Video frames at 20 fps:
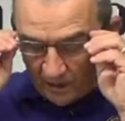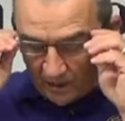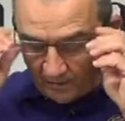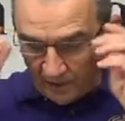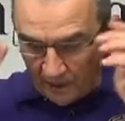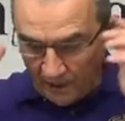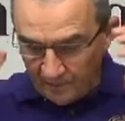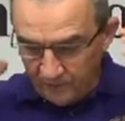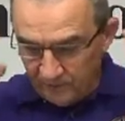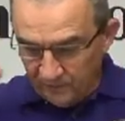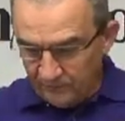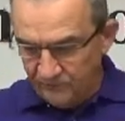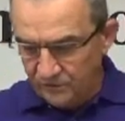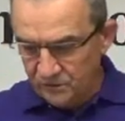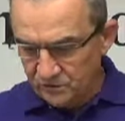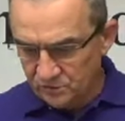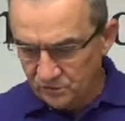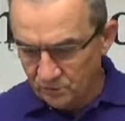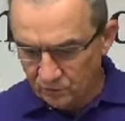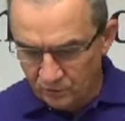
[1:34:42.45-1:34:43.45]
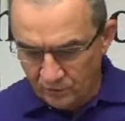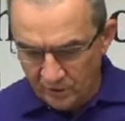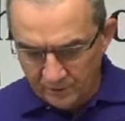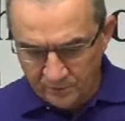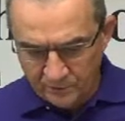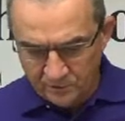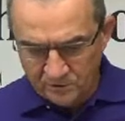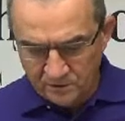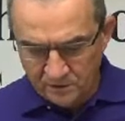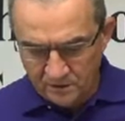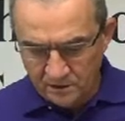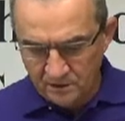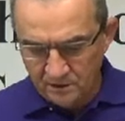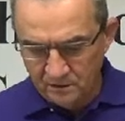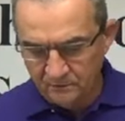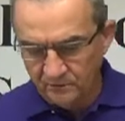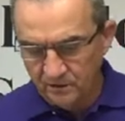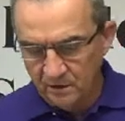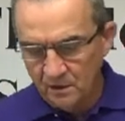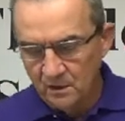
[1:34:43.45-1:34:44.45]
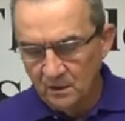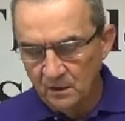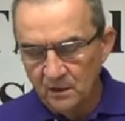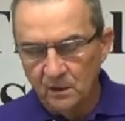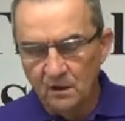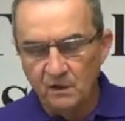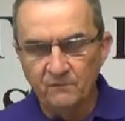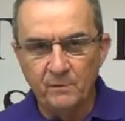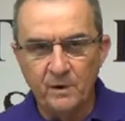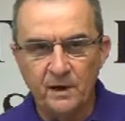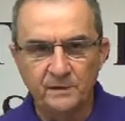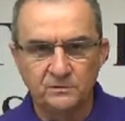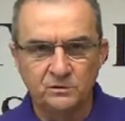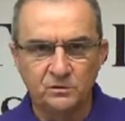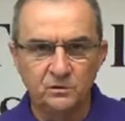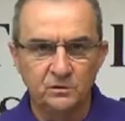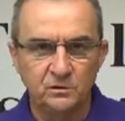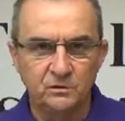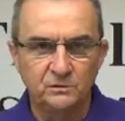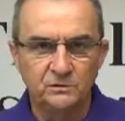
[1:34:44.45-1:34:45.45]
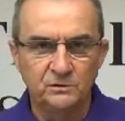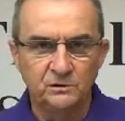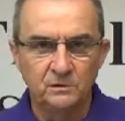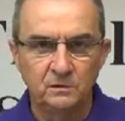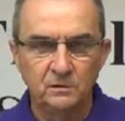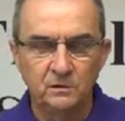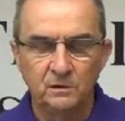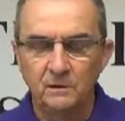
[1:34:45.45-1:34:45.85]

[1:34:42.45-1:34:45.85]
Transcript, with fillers: I'm, I'm an official representative of my church.